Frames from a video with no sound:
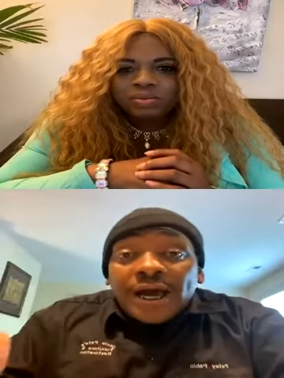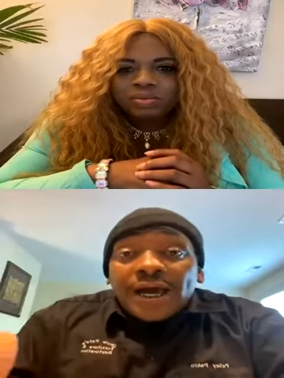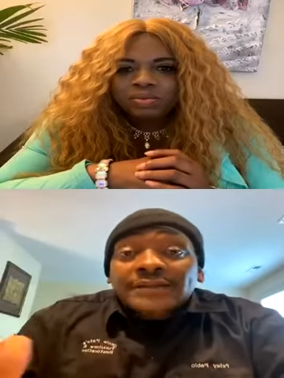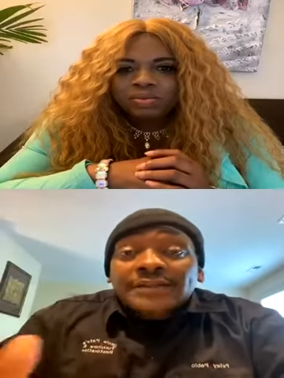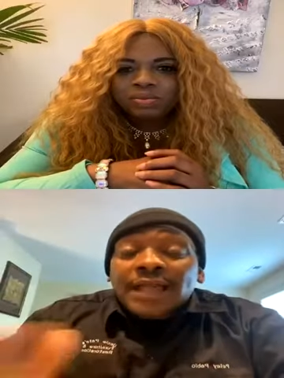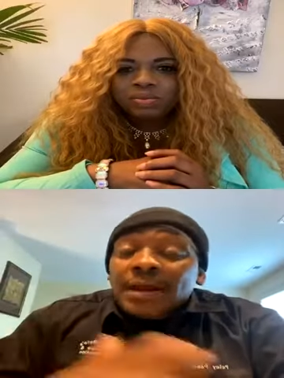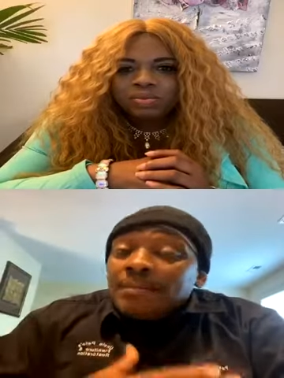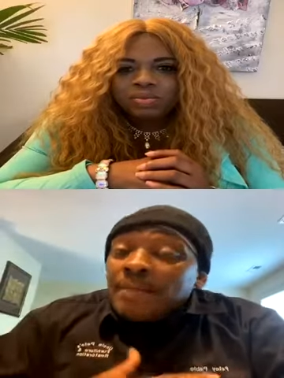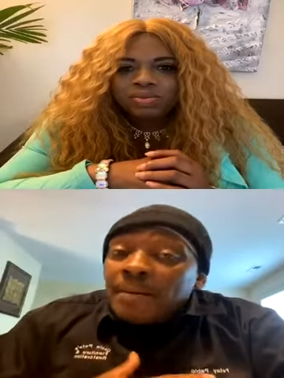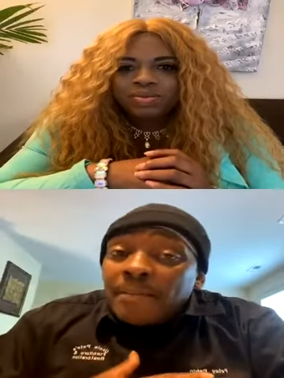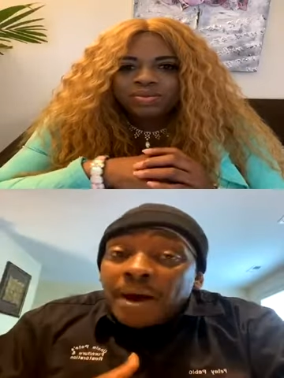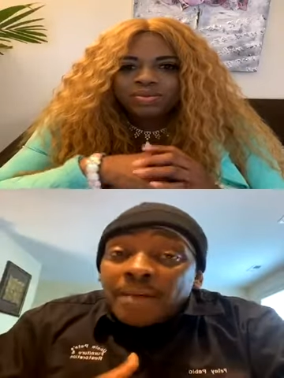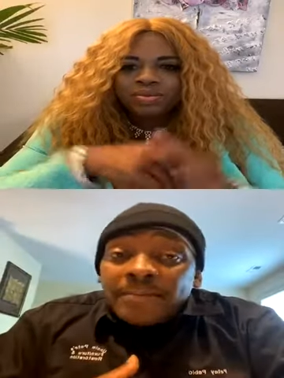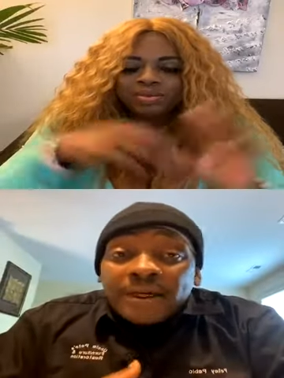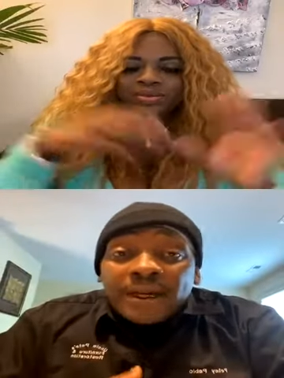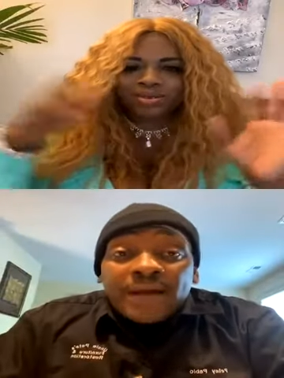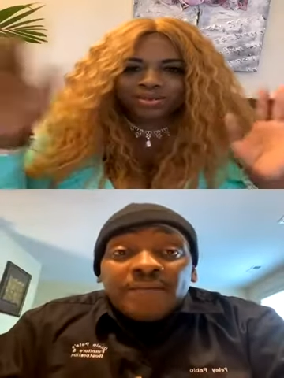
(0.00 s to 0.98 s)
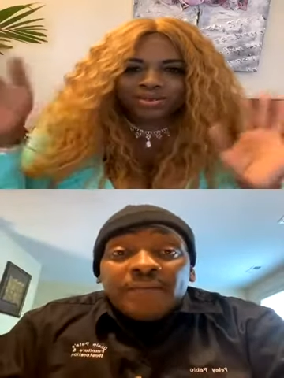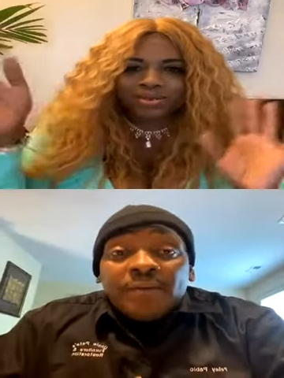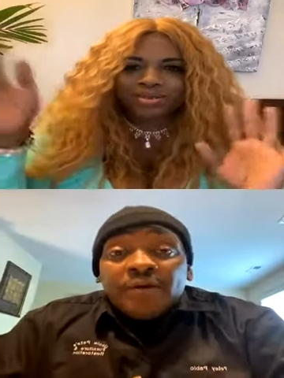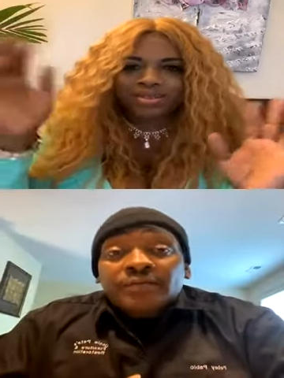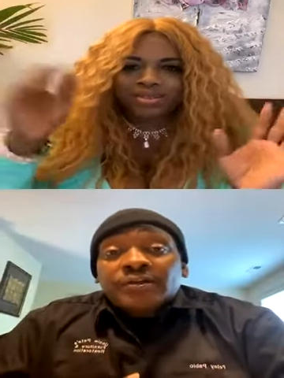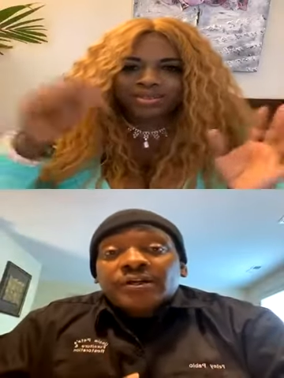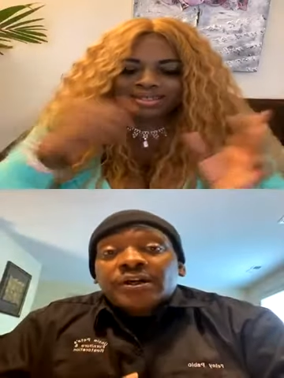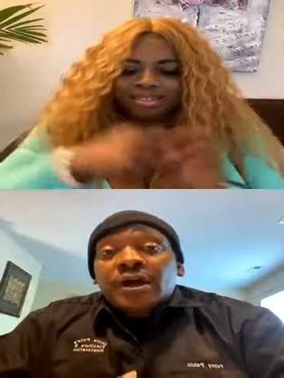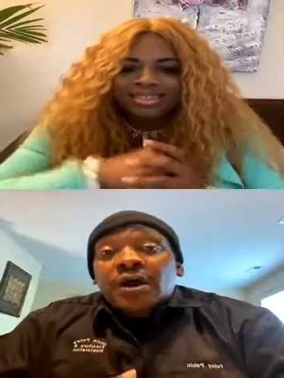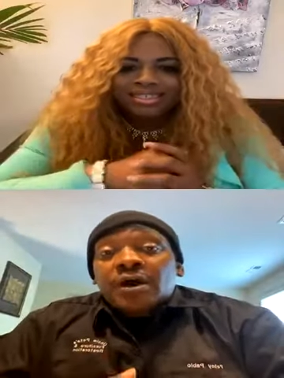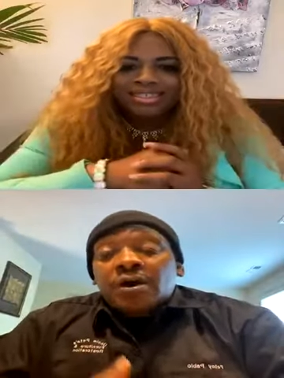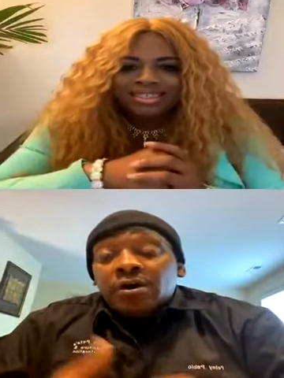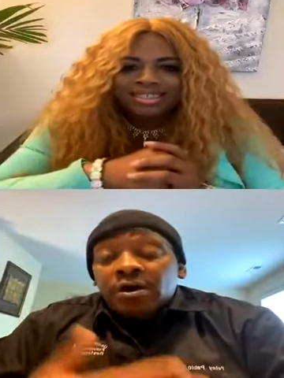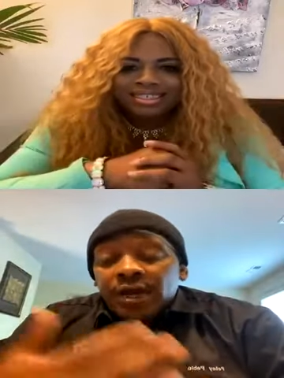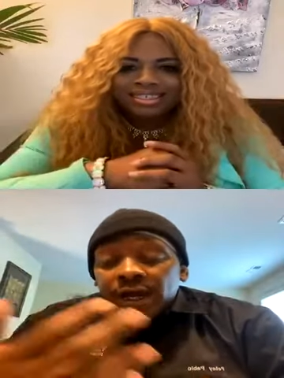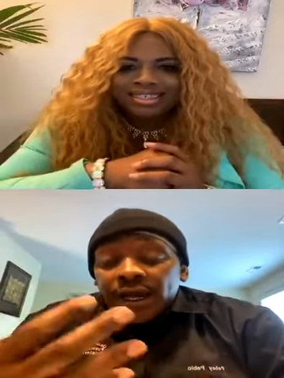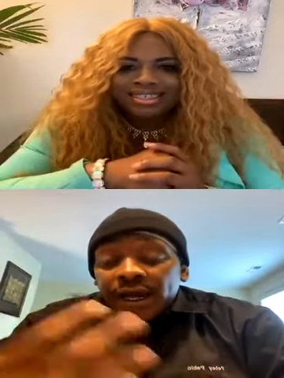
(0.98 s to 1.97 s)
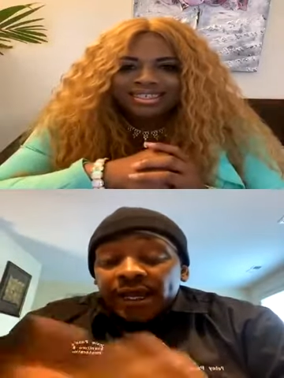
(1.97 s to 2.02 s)
Speaker 1: Like my mama gave birth to y'all,
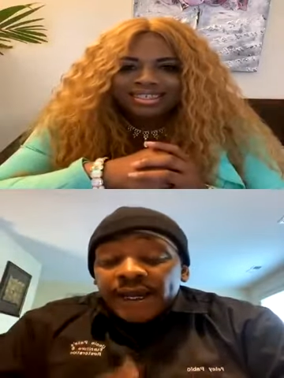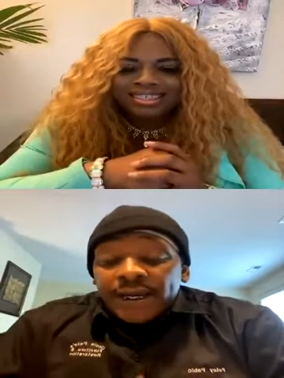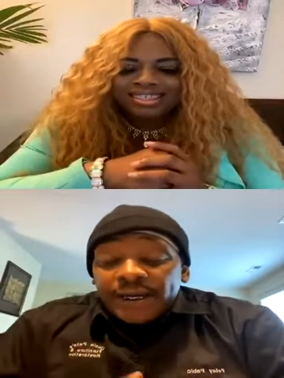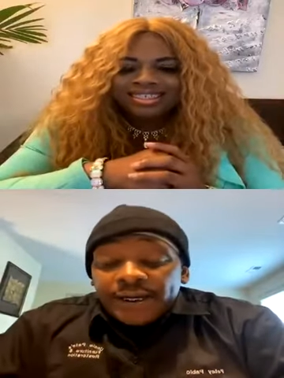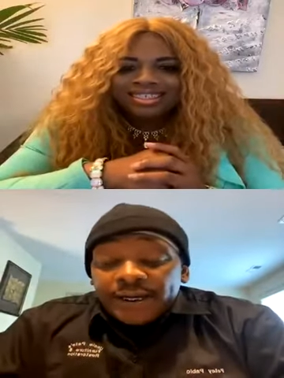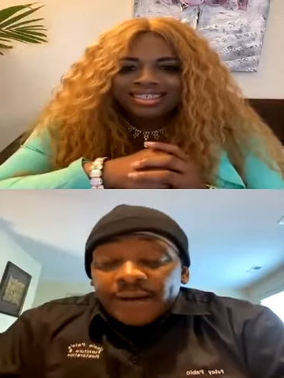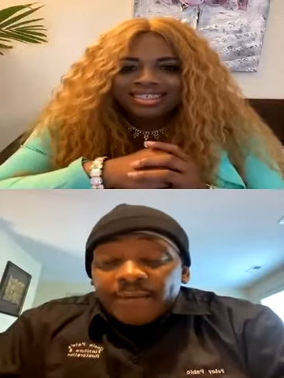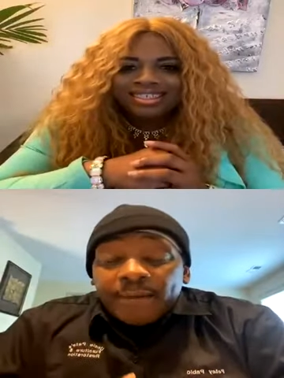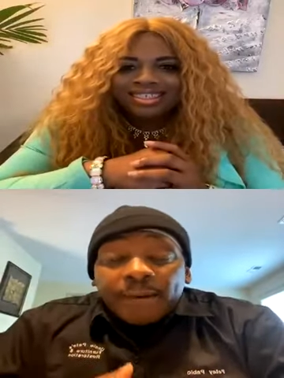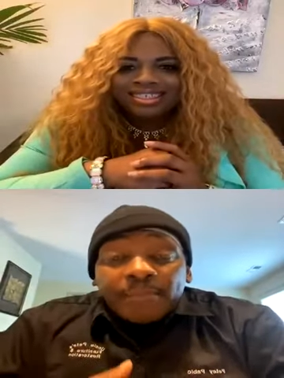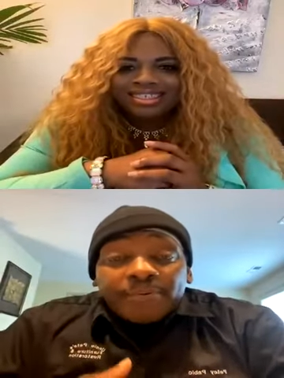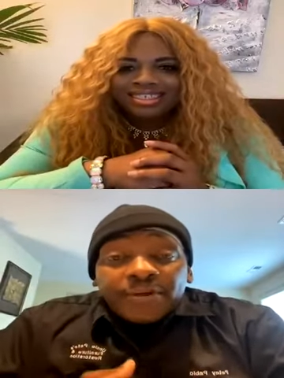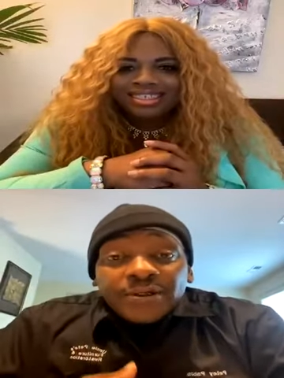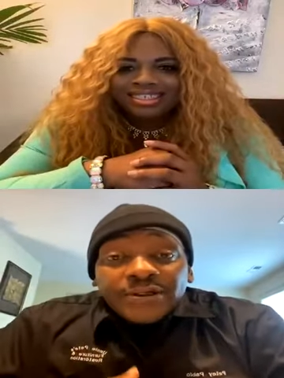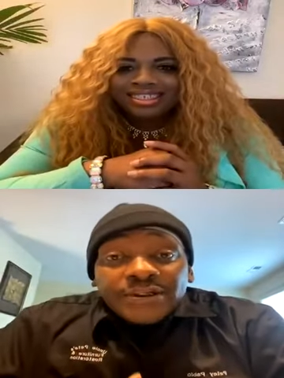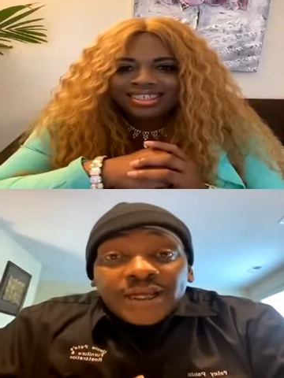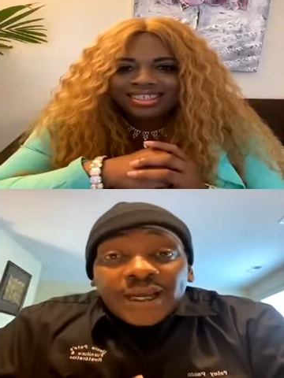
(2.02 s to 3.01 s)
and um, I appreciate the